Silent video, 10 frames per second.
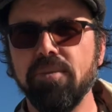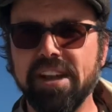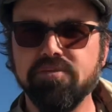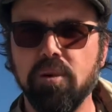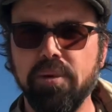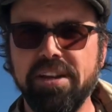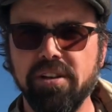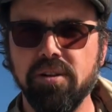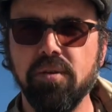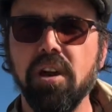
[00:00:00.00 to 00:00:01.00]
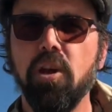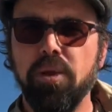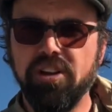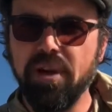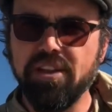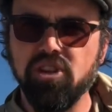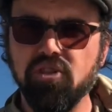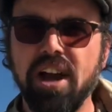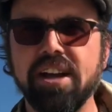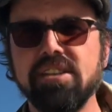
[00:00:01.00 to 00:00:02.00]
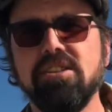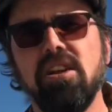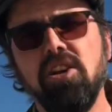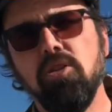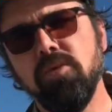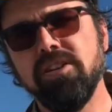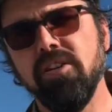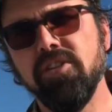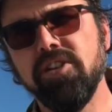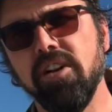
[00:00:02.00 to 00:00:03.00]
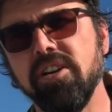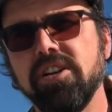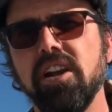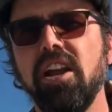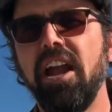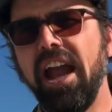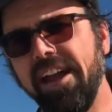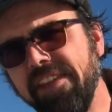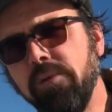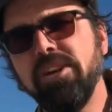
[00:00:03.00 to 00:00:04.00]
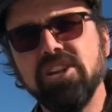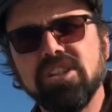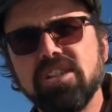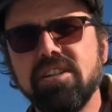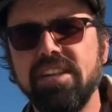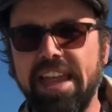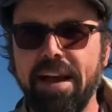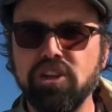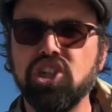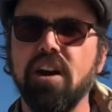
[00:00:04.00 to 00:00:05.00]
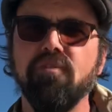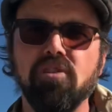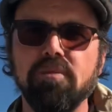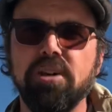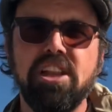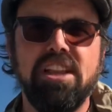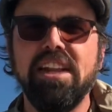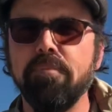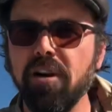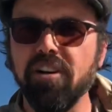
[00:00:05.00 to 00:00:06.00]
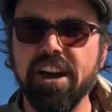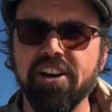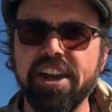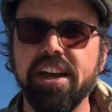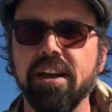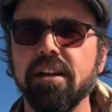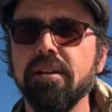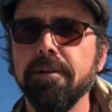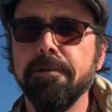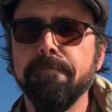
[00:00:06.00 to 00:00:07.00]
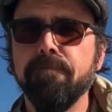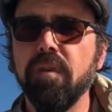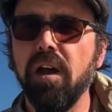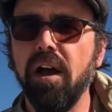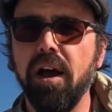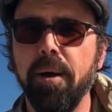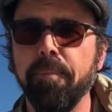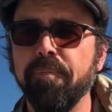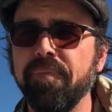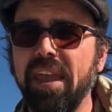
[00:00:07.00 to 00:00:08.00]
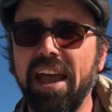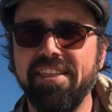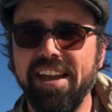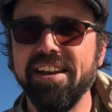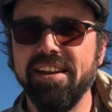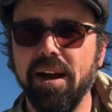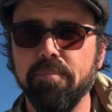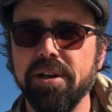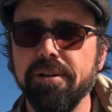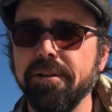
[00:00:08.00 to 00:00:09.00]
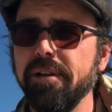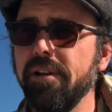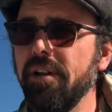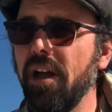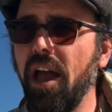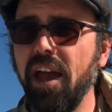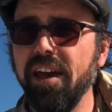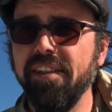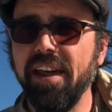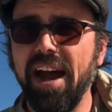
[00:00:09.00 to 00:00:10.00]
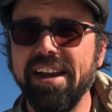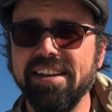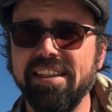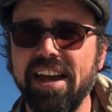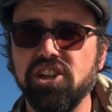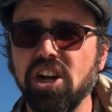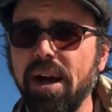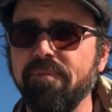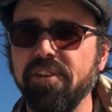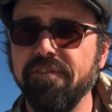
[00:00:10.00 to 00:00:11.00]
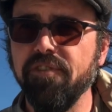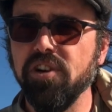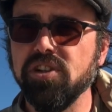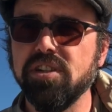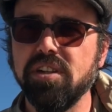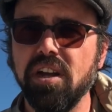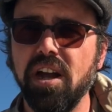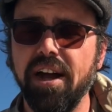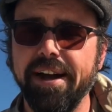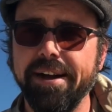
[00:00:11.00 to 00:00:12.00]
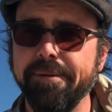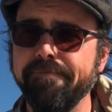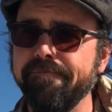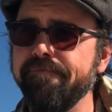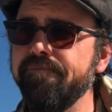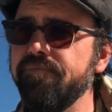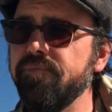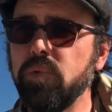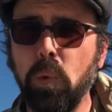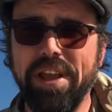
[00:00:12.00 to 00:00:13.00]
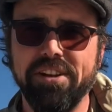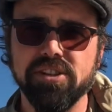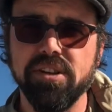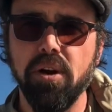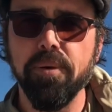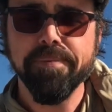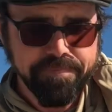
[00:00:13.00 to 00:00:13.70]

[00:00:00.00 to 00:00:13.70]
That's what we do. We direct the trucks, return the dirt, and then we just have a shovel and we clean up our area at the end dump. And I did that job for the first week or so.